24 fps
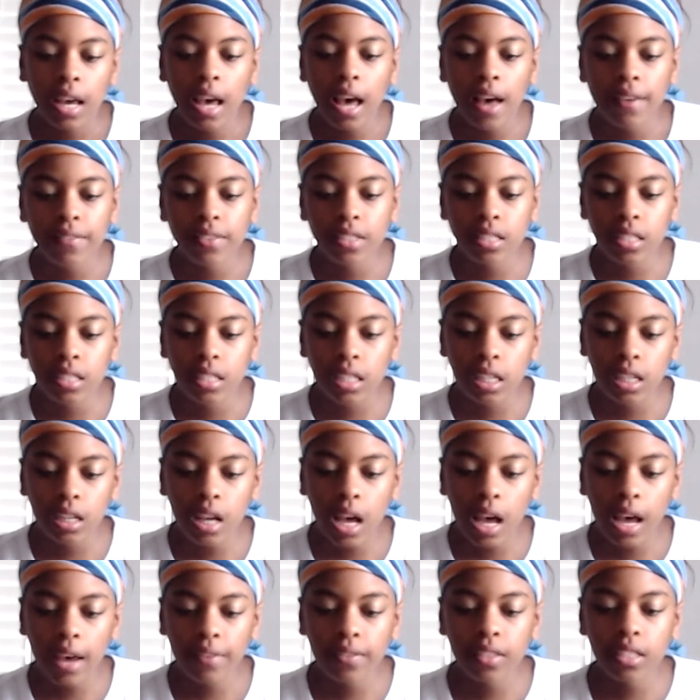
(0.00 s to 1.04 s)

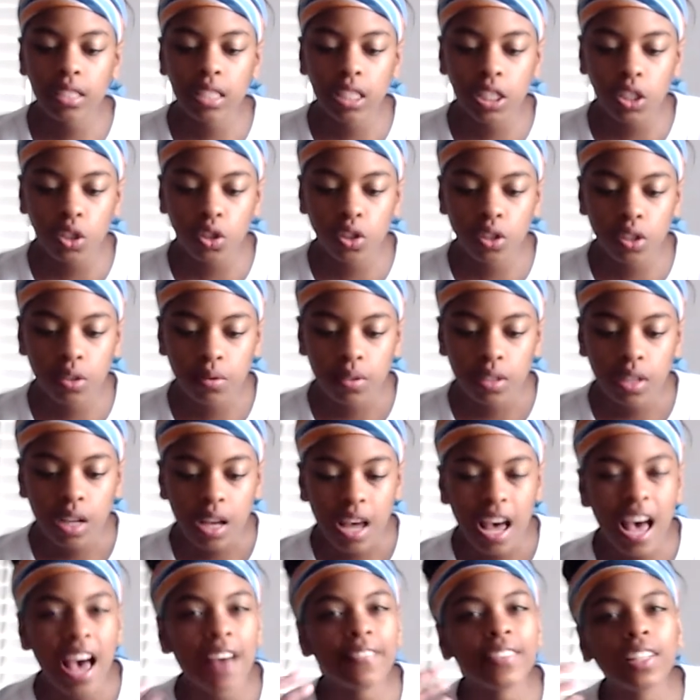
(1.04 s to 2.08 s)

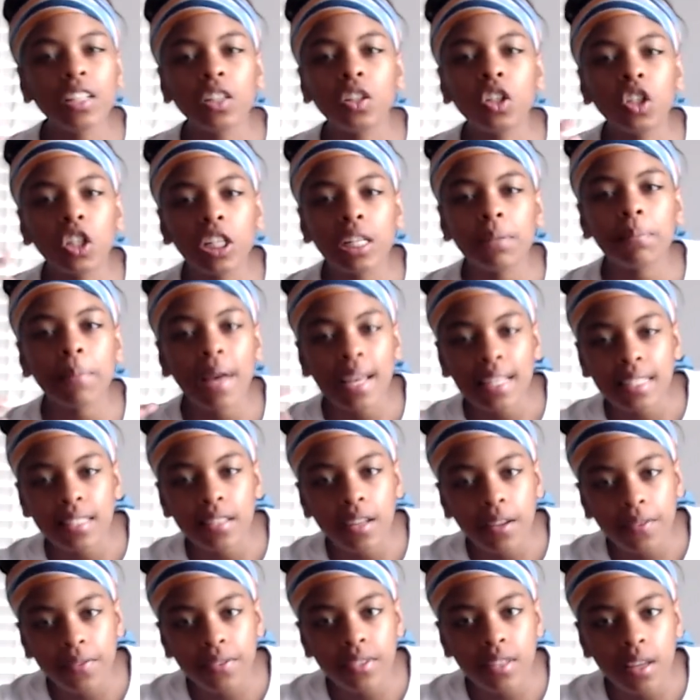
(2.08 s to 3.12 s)
to learn
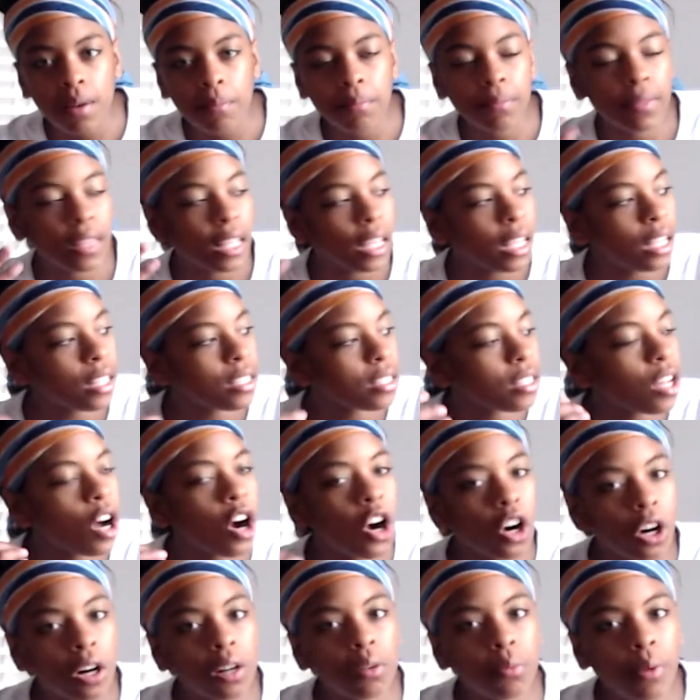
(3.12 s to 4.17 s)
myself some things the
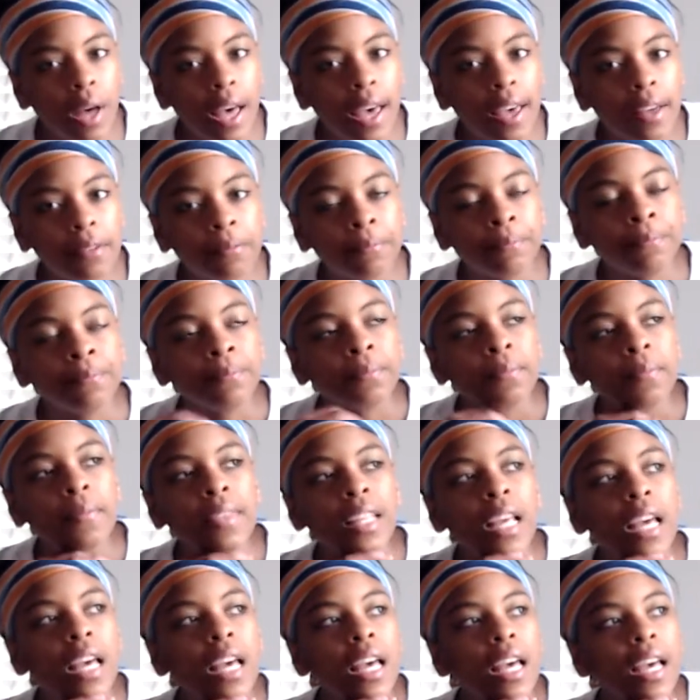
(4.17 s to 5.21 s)
hard way.
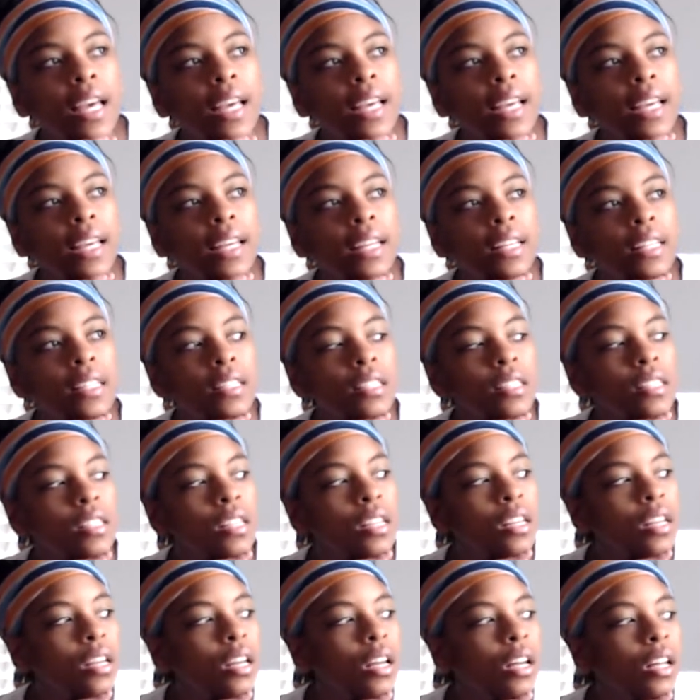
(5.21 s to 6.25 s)
And
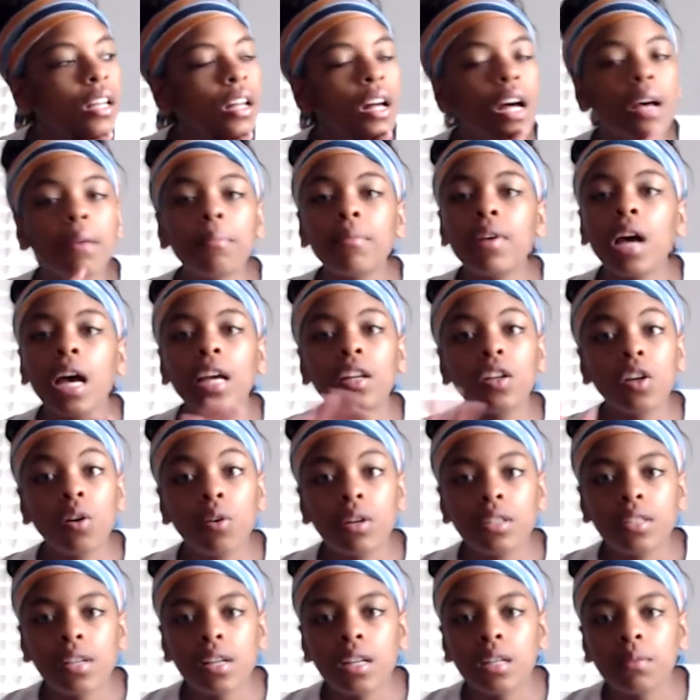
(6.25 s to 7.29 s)
I know a
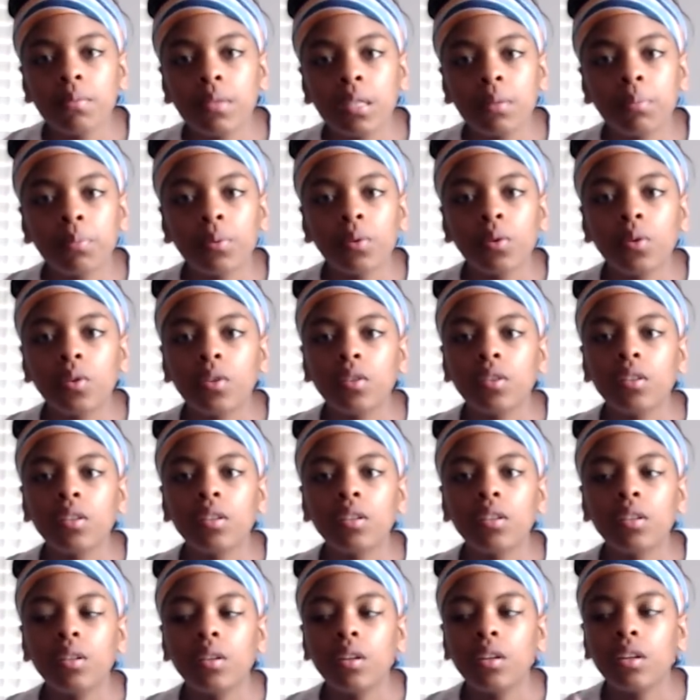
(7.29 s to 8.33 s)
ton of people
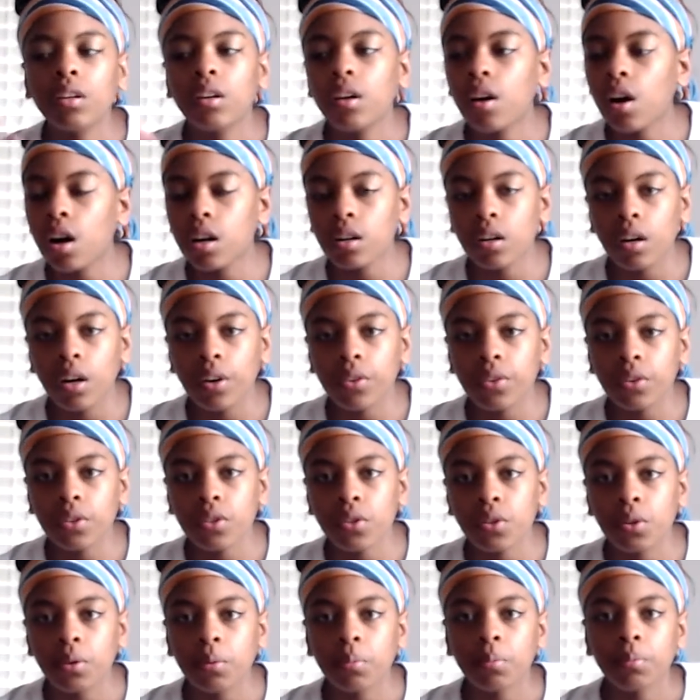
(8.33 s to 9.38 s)
on
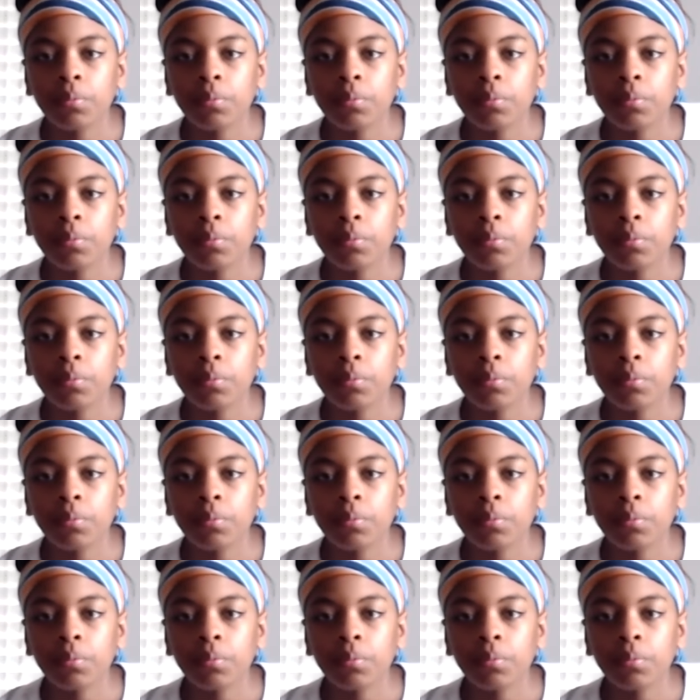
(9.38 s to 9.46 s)
AuthorTube